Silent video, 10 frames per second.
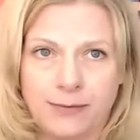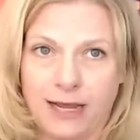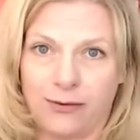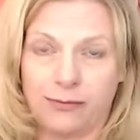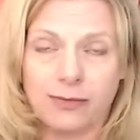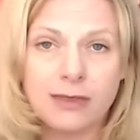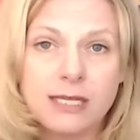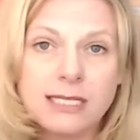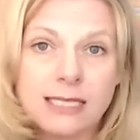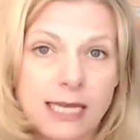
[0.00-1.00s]
Now,
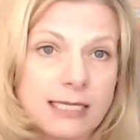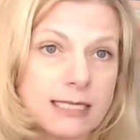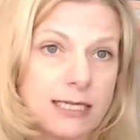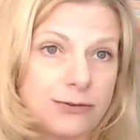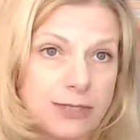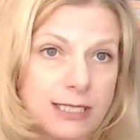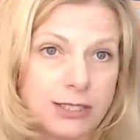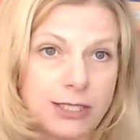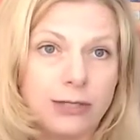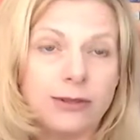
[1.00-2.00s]
this case is interesting
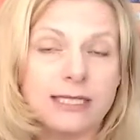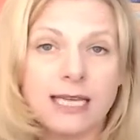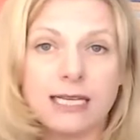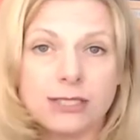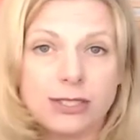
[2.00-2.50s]
too. This has to